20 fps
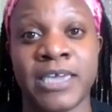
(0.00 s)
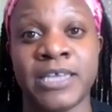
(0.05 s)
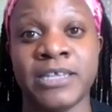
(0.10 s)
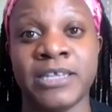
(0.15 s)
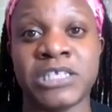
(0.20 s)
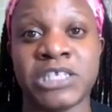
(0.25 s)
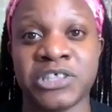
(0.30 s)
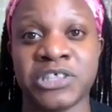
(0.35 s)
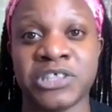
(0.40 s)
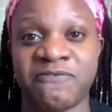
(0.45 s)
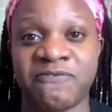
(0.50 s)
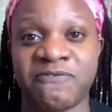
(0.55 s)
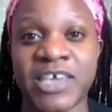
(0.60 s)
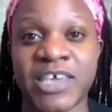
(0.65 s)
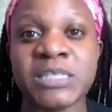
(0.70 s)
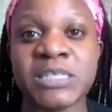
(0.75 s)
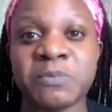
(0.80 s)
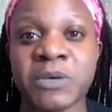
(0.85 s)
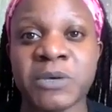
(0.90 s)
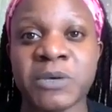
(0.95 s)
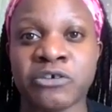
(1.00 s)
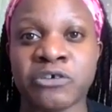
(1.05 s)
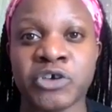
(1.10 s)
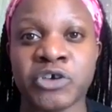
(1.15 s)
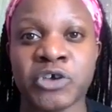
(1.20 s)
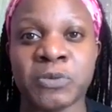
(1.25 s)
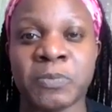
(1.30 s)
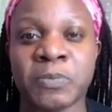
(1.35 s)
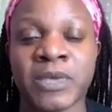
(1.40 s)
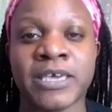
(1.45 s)
into the Facebook
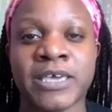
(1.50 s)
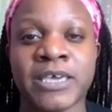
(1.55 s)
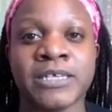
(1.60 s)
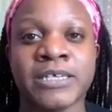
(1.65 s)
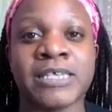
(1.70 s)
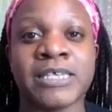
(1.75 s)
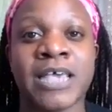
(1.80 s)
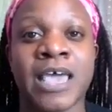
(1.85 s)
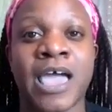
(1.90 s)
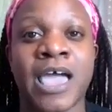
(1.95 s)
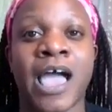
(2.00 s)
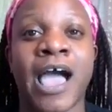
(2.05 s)
group is